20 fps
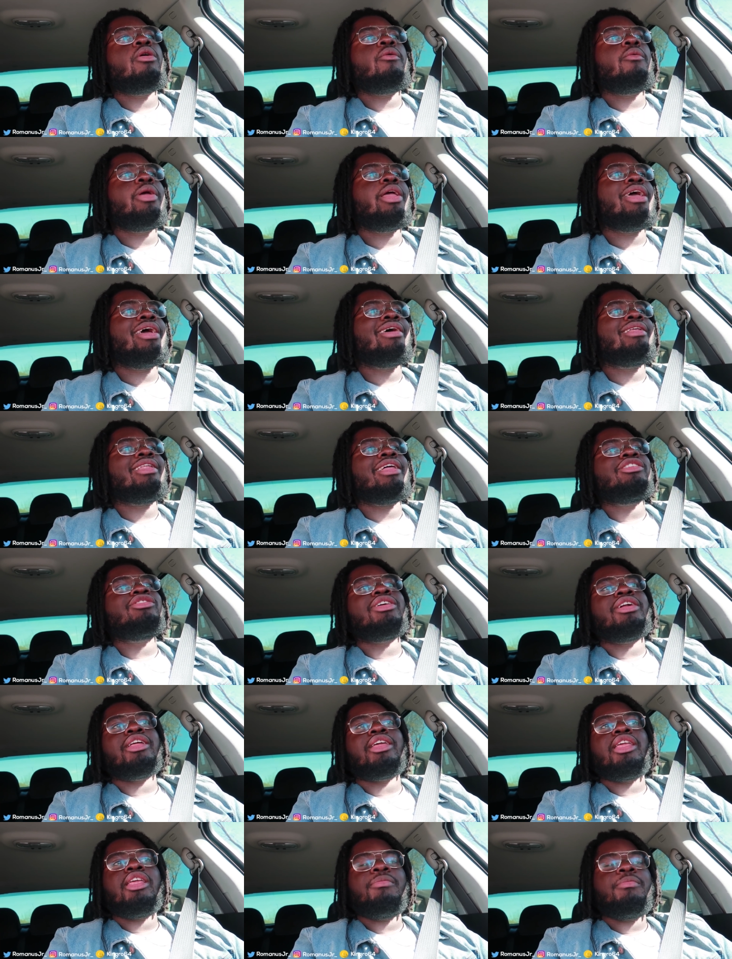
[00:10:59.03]
where we at like
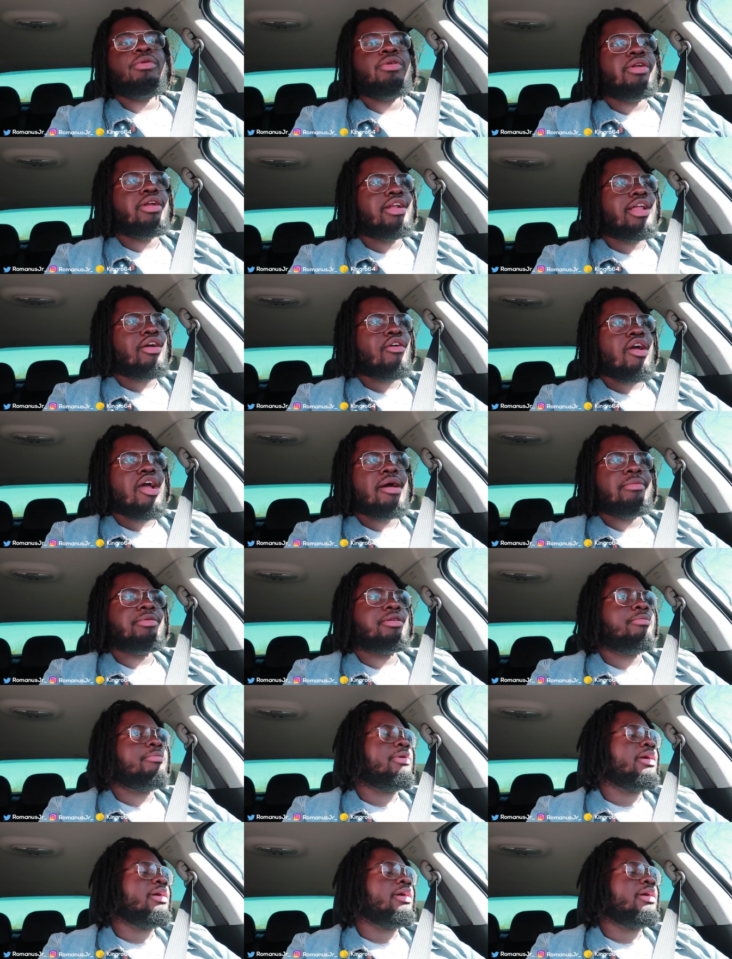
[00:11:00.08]
trying to keep you there that crab in the